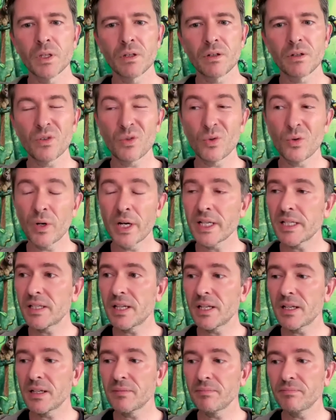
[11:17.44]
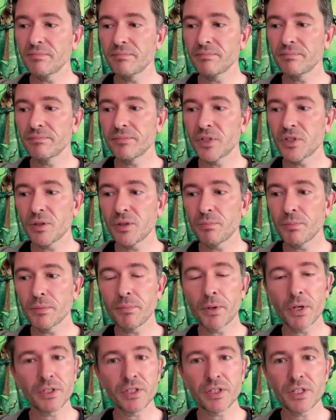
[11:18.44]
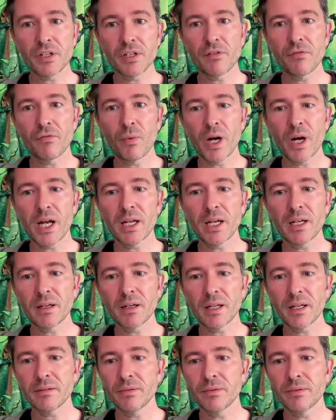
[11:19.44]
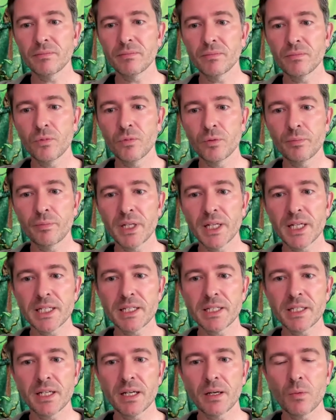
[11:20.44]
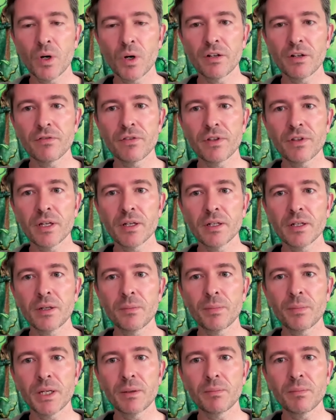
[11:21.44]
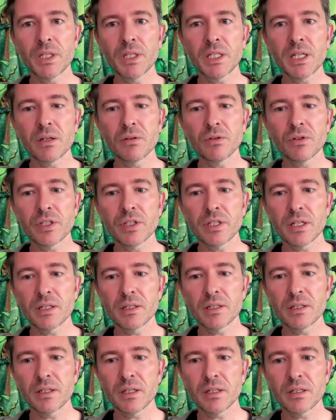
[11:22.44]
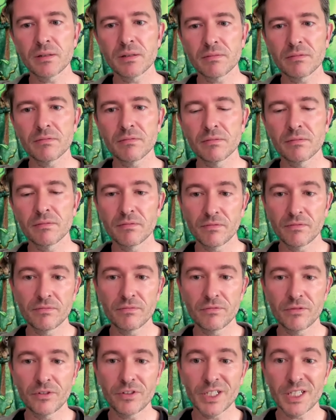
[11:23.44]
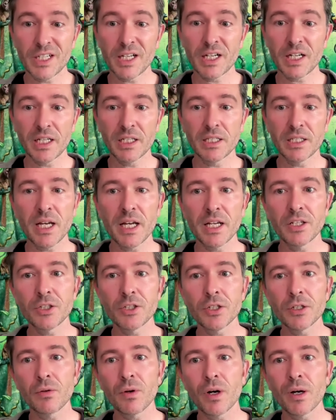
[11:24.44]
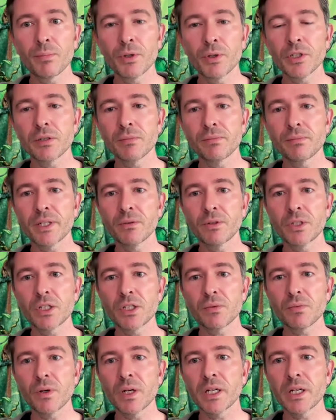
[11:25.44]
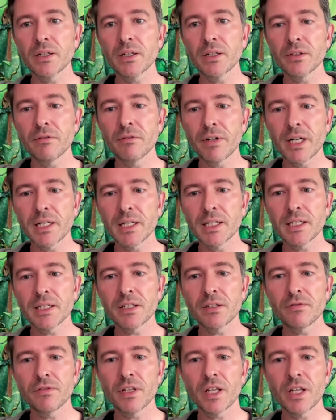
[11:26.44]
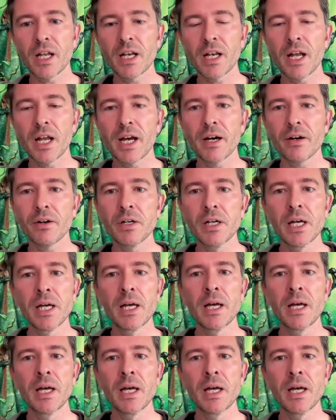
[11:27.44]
not always in a super positive way. Like we'll be listing one of the new pygmy seahorses as critically endangered, quite possibly. We're just working on the red list for that now.